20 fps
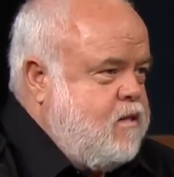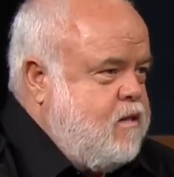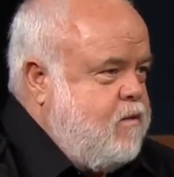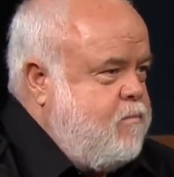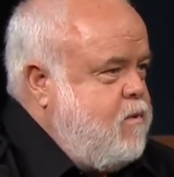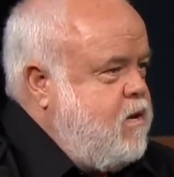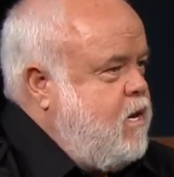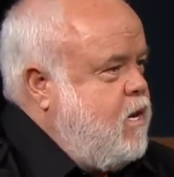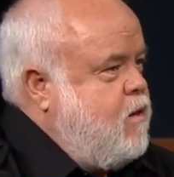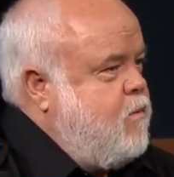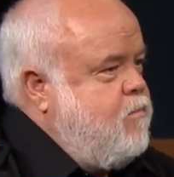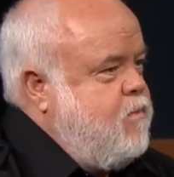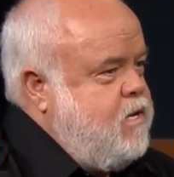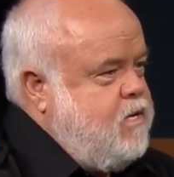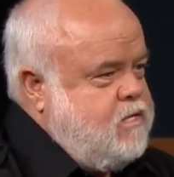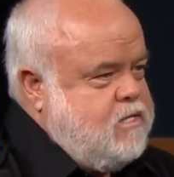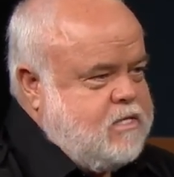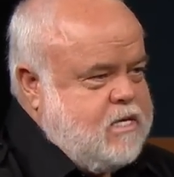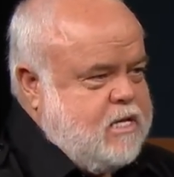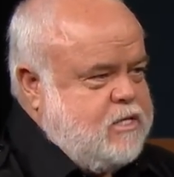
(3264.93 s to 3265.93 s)
I mean, that
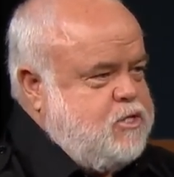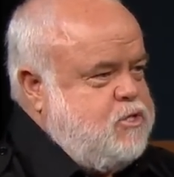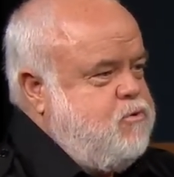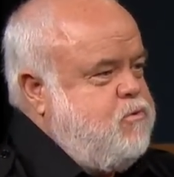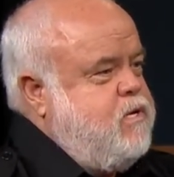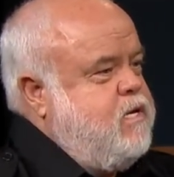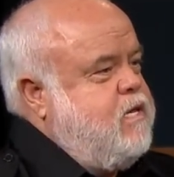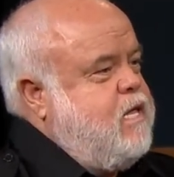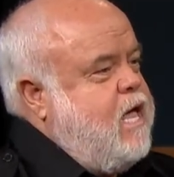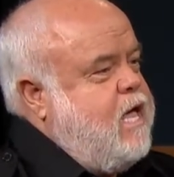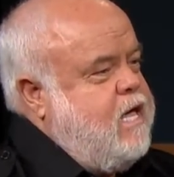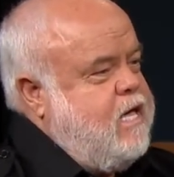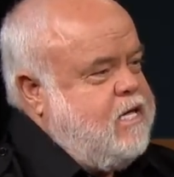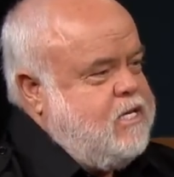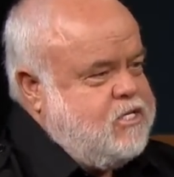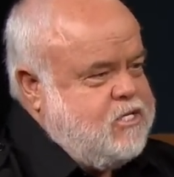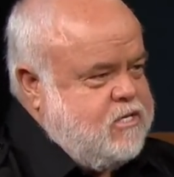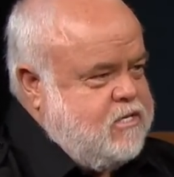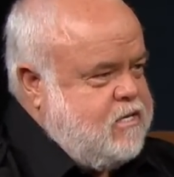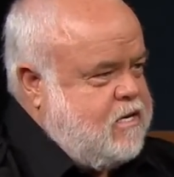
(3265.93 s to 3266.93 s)
means that you
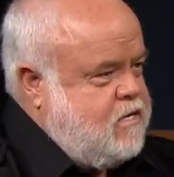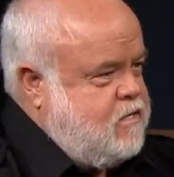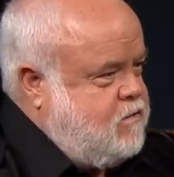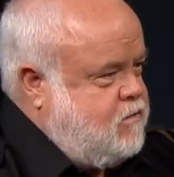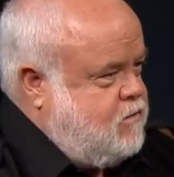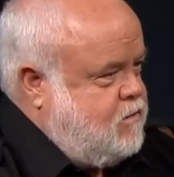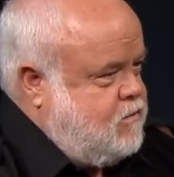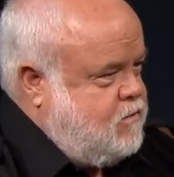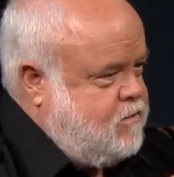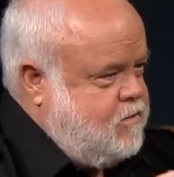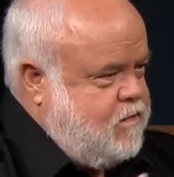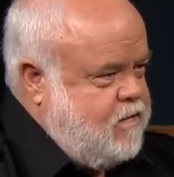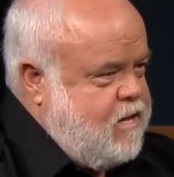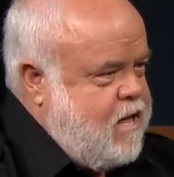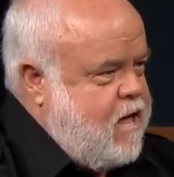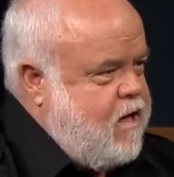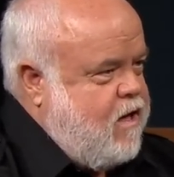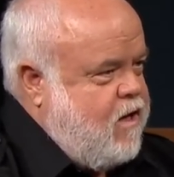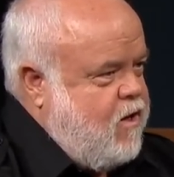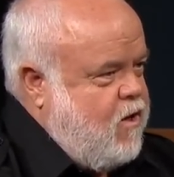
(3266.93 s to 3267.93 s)
engage in. Well, I've
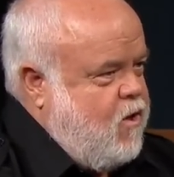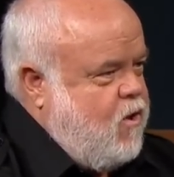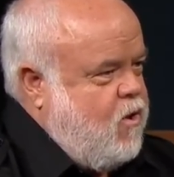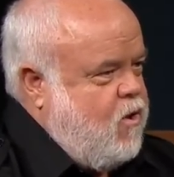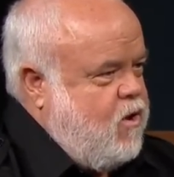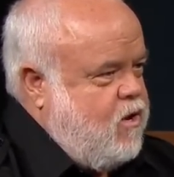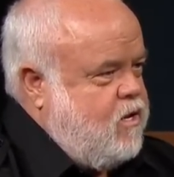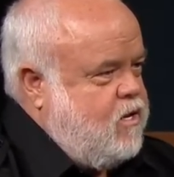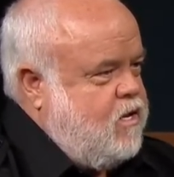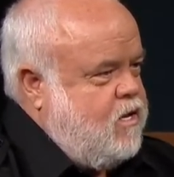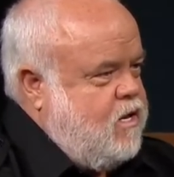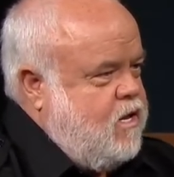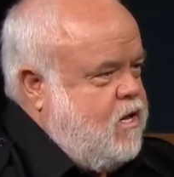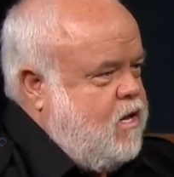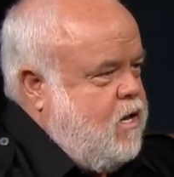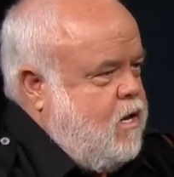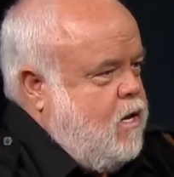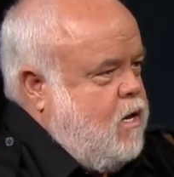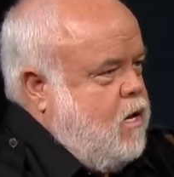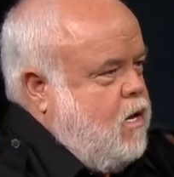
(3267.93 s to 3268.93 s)
had girlfriends that just